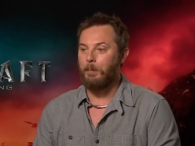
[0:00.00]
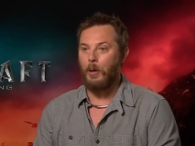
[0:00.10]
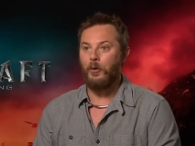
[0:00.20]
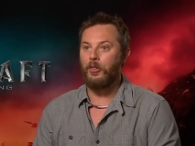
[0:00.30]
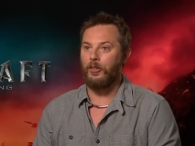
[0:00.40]

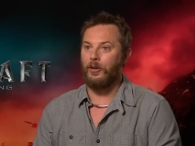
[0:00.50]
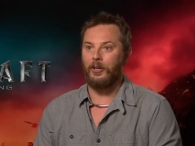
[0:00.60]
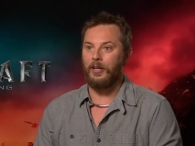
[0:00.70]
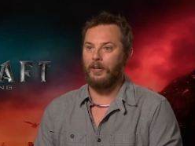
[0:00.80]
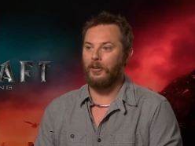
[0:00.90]
both on
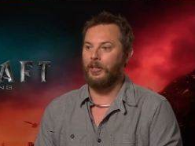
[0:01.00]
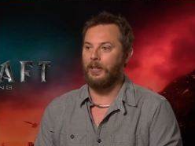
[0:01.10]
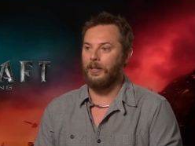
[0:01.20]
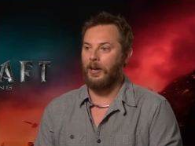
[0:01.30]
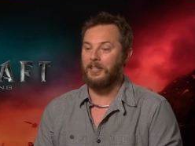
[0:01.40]

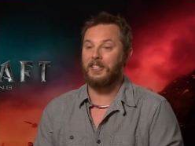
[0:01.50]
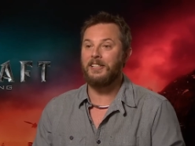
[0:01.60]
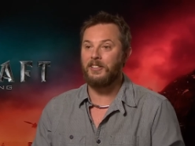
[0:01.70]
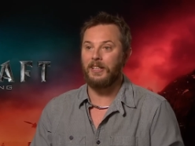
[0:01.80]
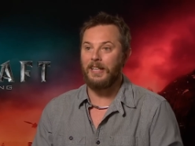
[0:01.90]
a
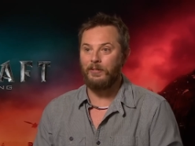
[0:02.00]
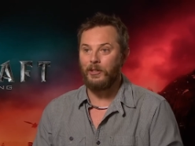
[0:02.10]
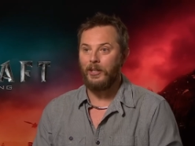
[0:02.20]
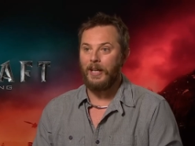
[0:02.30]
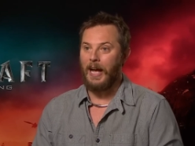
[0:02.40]
artistic
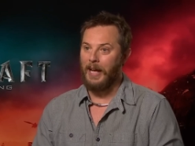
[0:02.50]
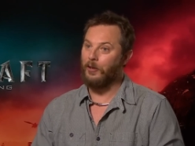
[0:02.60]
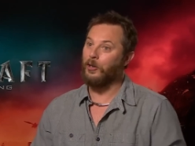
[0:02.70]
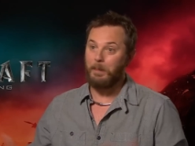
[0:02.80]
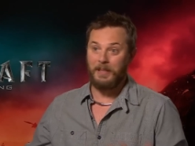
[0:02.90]
level and
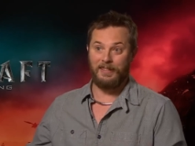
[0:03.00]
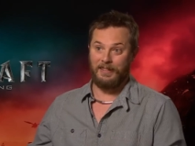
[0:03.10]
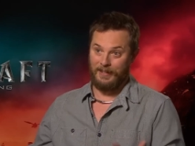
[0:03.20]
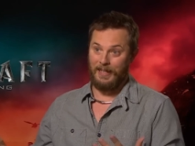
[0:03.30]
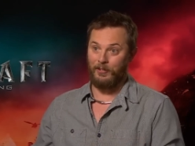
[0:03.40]
on a
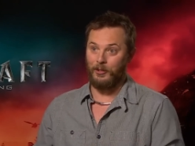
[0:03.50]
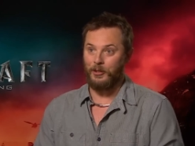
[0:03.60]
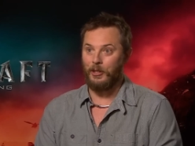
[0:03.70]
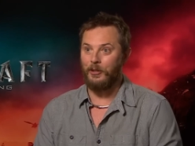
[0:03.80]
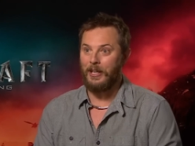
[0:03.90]
business level.
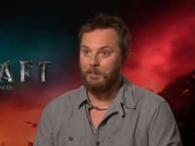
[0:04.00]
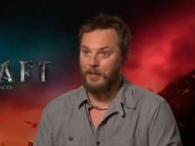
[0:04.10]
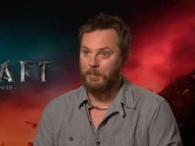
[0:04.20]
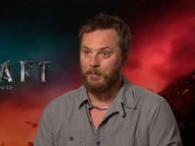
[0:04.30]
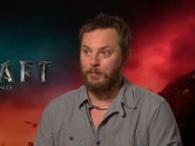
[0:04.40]
You know,
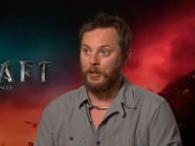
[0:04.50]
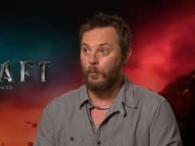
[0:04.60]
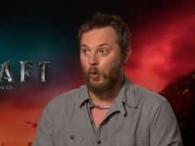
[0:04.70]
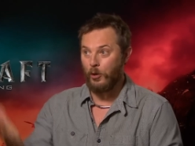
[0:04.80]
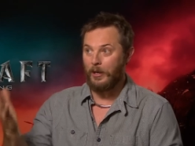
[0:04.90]
the
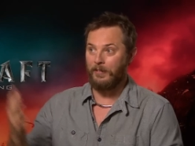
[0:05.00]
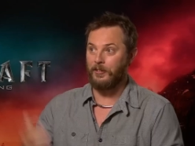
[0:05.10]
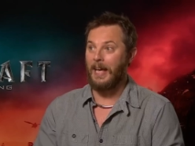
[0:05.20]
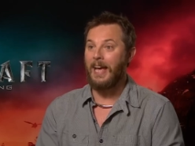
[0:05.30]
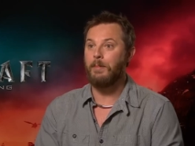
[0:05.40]

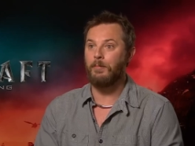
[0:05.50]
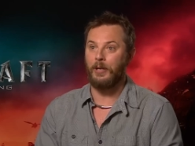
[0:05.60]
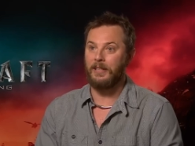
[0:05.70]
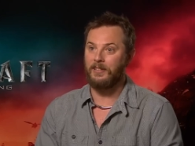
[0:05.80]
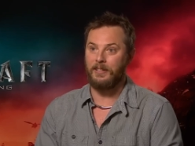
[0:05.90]
Warcraft game
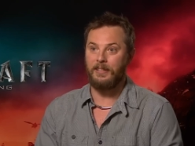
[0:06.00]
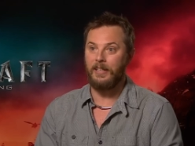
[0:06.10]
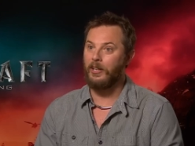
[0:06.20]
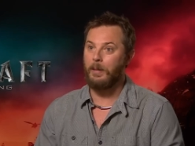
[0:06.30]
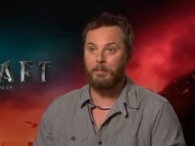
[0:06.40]
brings in
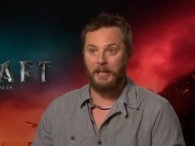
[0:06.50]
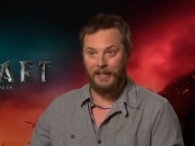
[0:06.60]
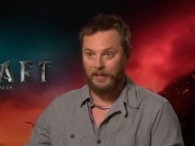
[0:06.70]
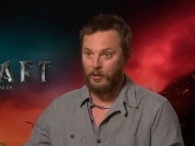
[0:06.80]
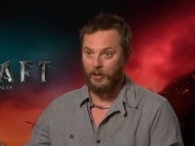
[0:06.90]
nearly $1
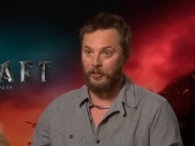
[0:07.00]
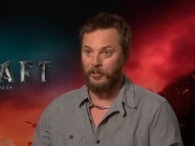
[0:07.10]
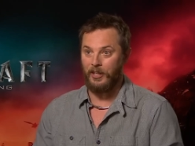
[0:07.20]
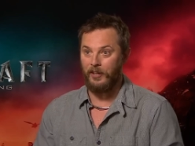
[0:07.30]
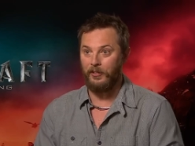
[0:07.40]
billion a
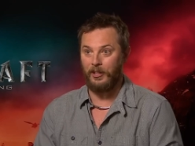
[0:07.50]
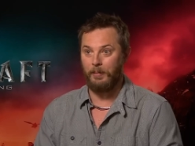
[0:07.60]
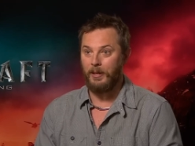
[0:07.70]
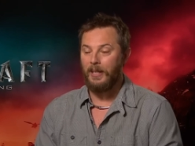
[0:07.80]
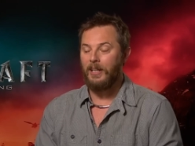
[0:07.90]
year for
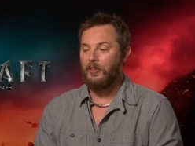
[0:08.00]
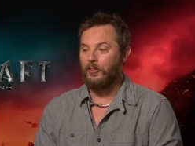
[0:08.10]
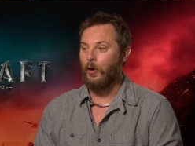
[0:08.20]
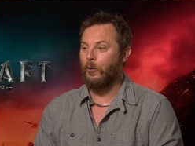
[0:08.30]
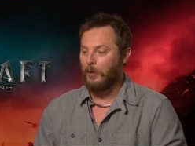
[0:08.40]
them.
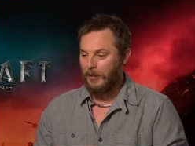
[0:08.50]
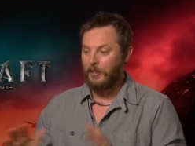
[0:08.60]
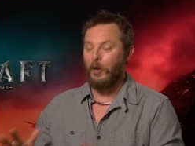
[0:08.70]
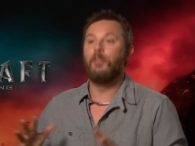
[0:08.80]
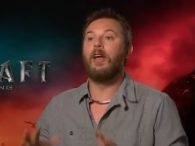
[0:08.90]
So,
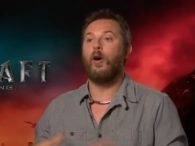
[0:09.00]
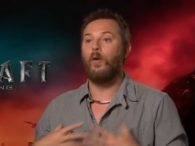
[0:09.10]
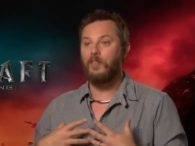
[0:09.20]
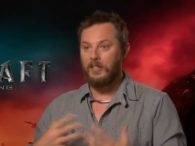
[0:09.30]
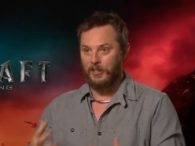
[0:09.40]
you know, they
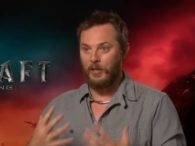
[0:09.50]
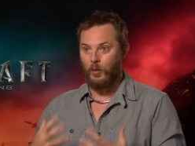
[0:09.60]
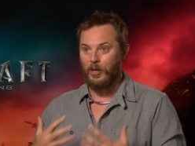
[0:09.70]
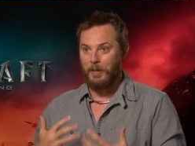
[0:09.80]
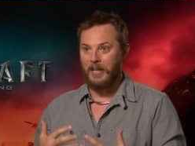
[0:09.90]
obviously
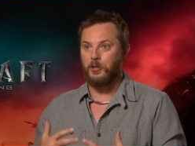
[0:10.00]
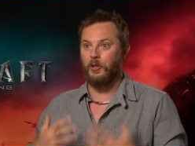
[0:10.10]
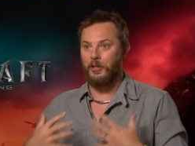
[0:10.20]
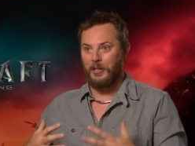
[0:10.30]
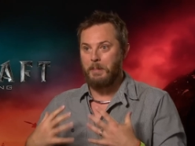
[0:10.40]
want to make
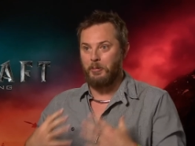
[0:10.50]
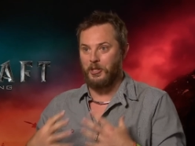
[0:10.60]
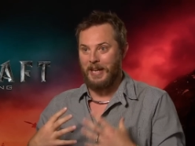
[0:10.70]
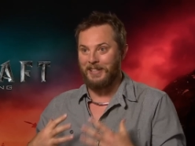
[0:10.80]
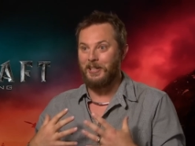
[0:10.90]
sure that they
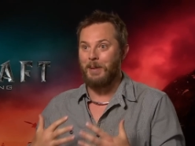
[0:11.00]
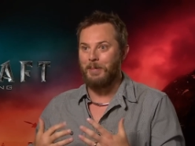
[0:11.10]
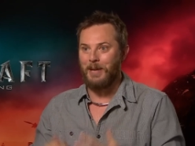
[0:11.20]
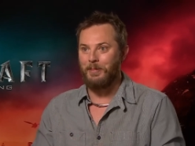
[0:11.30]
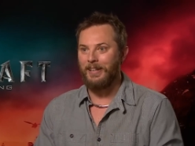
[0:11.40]
protect their
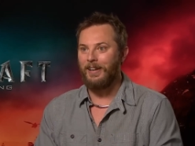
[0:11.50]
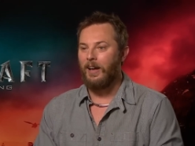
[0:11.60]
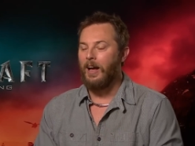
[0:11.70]
baby,